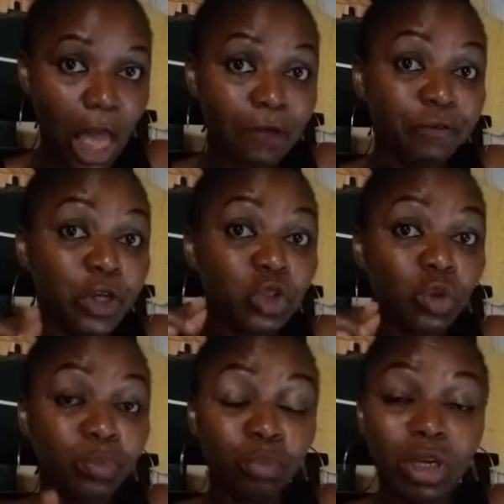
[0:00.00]
For you
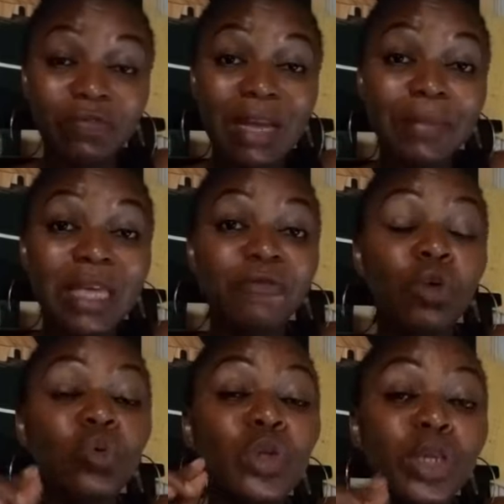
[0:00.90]
to modify
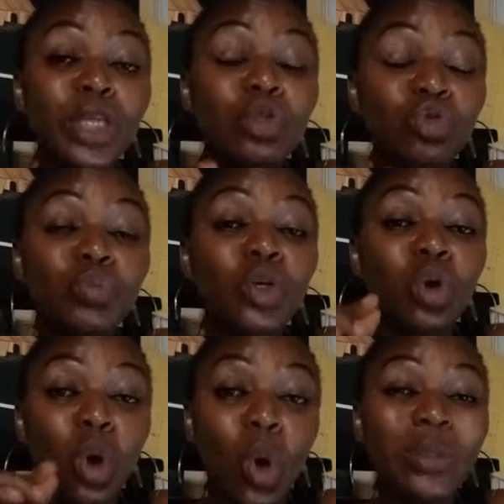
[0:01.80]
behavior, you need to be
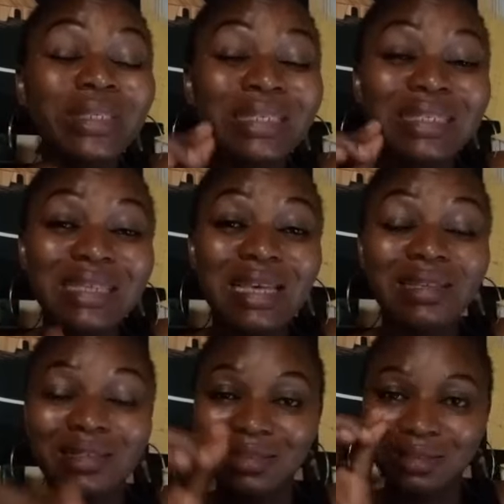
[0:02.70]

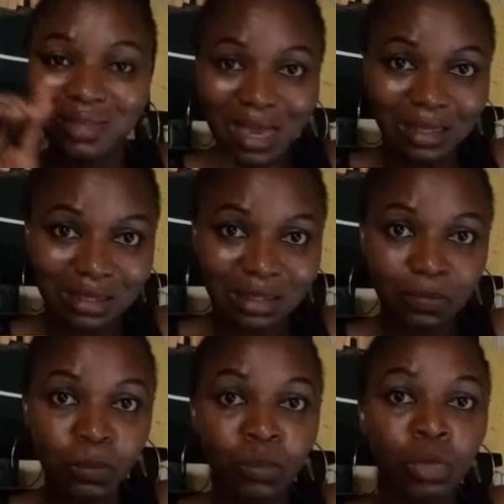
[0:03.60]

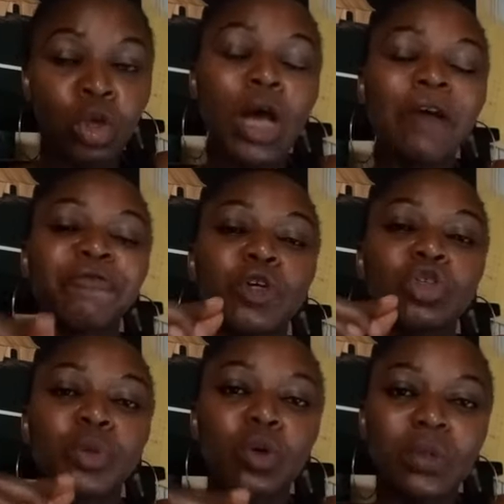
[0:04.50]
consistent. And for
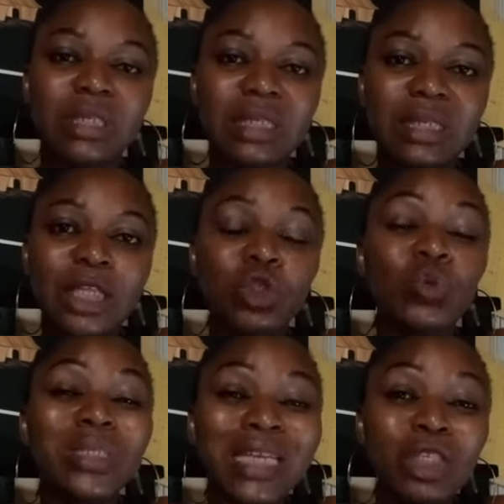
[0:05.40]
you to be consistent,
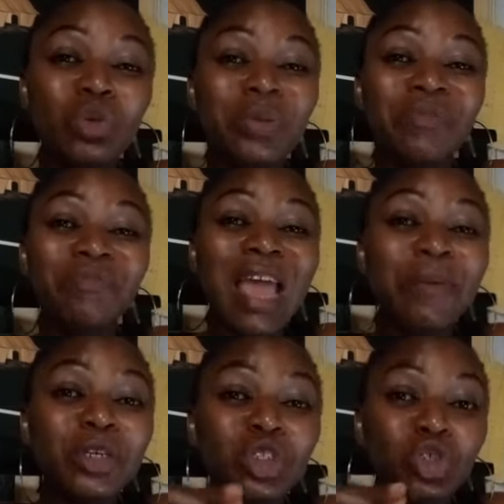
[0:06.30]
you need to be
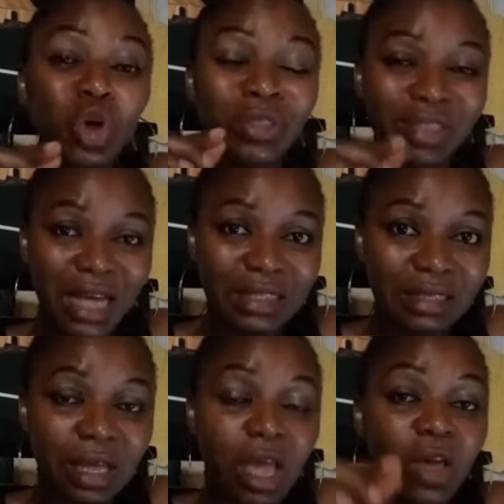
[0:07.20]
very sure
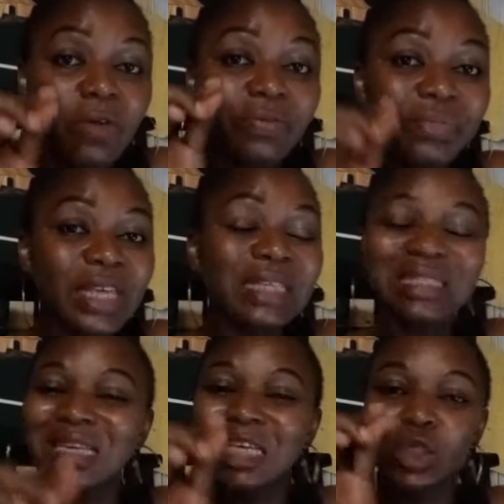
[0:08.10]
that
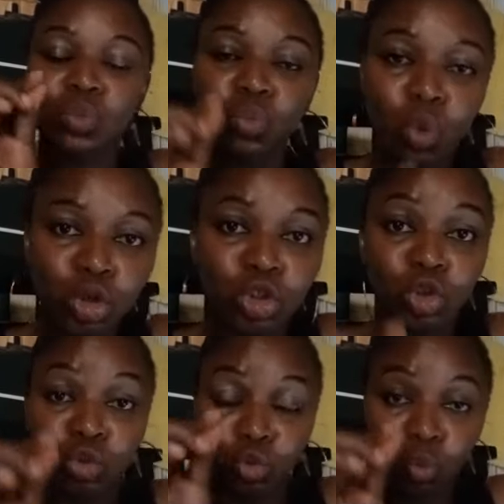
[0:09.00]
this is
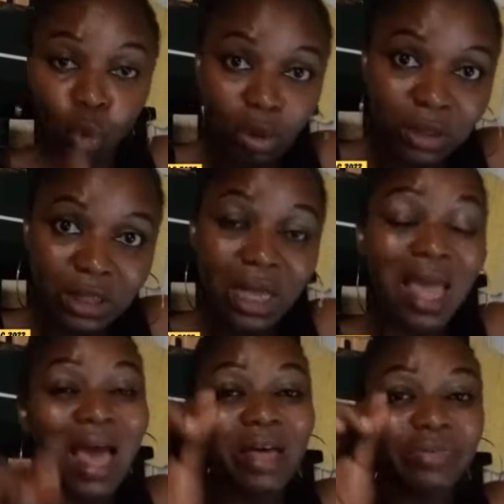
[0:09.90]
what you want
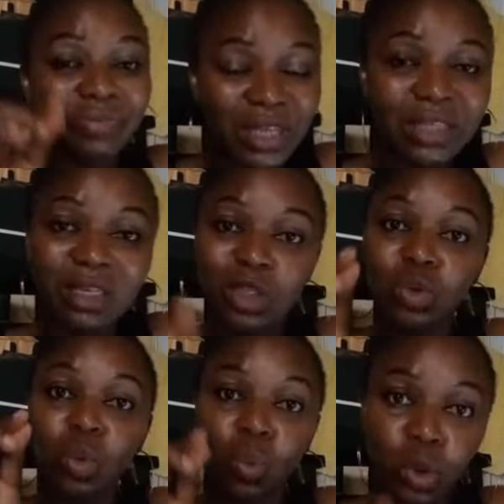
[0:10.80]
and this is
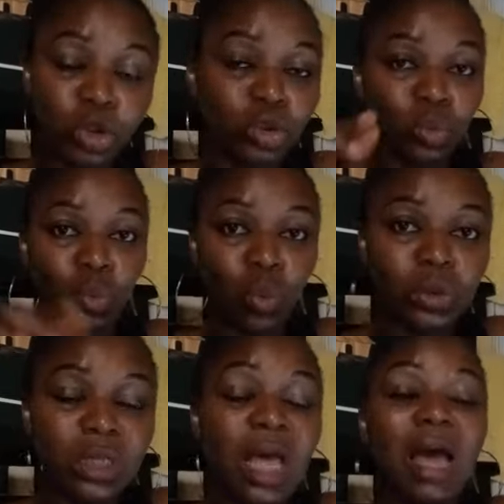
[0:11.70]
not what you
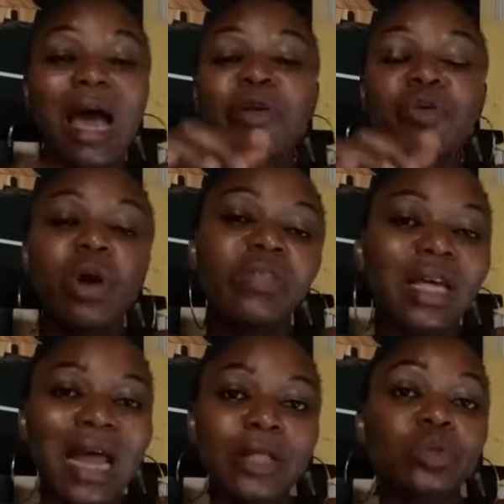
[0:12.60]
want. And not
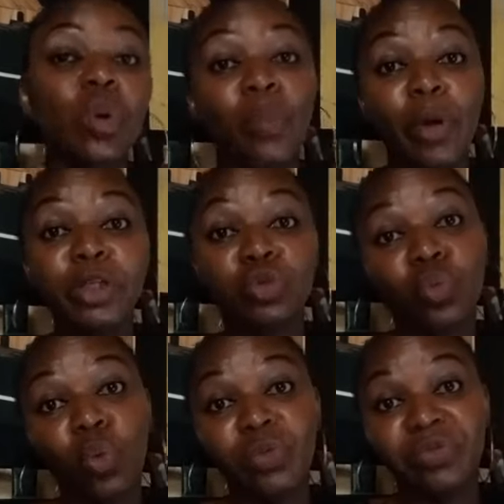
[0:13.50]
that at some point
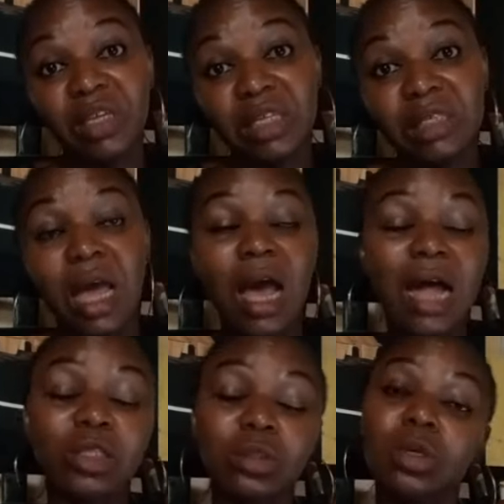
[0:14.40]
you want this,
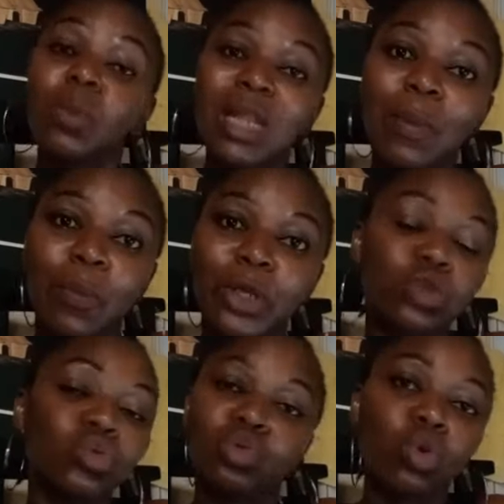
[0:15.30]
at some other
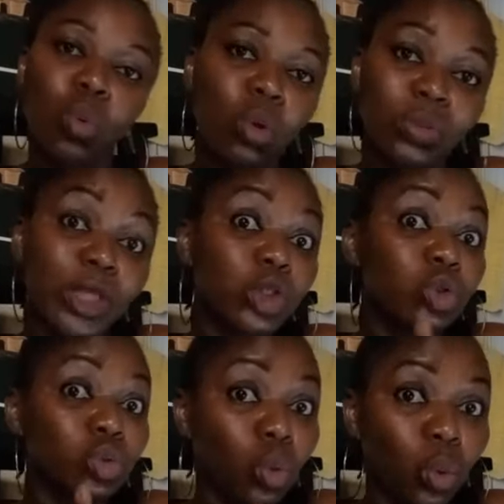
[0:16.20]
point you do not want
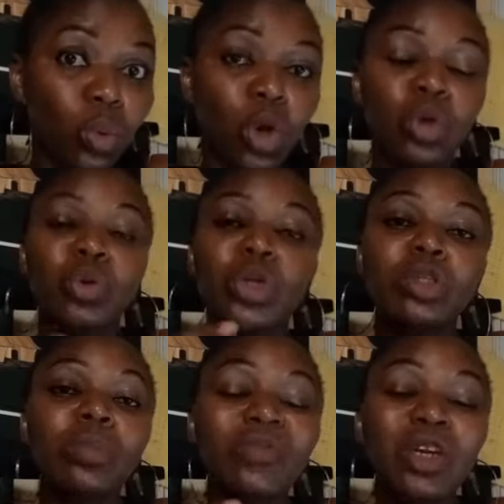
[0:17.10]
this. No, you need
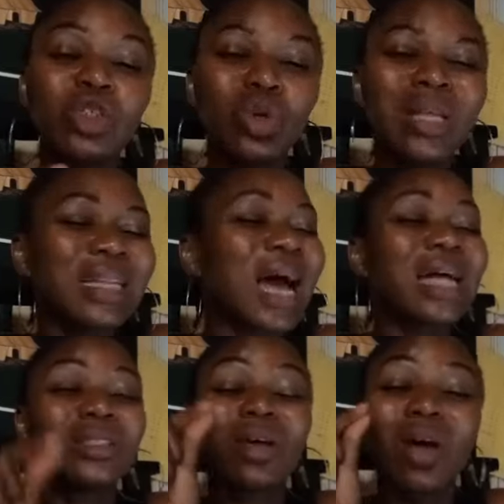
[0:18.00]
to be very sure that
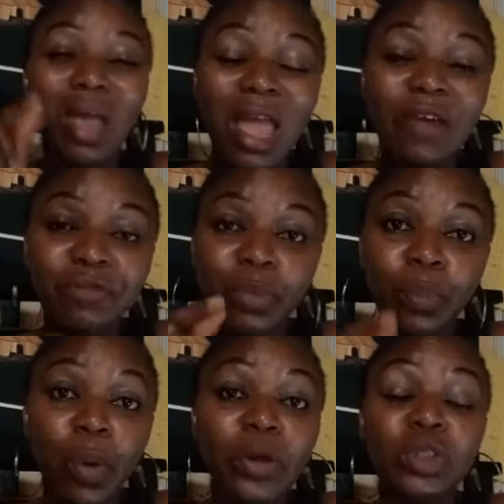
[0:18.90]
at every
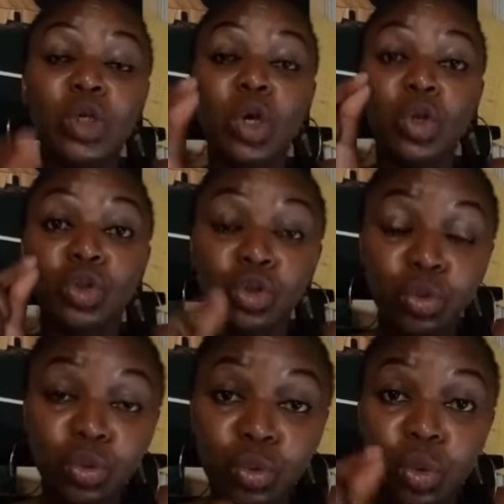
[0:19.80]
point
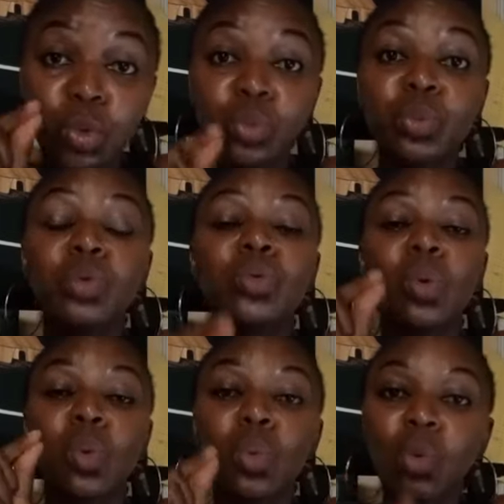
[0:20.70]
you
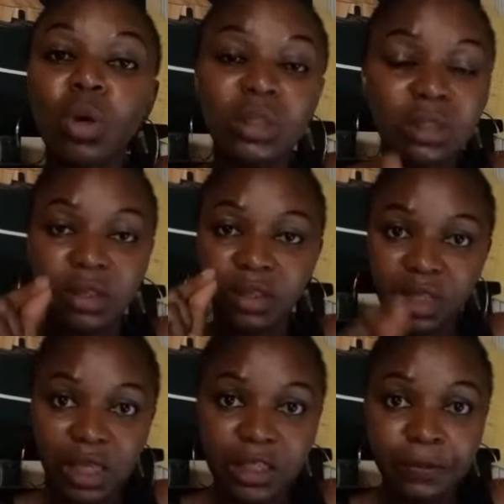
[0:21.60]
would want
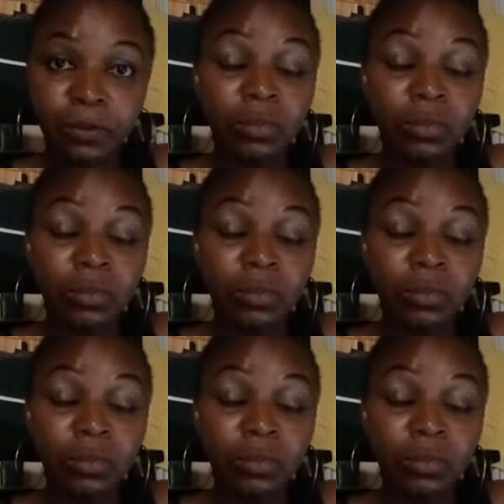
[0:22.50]
this.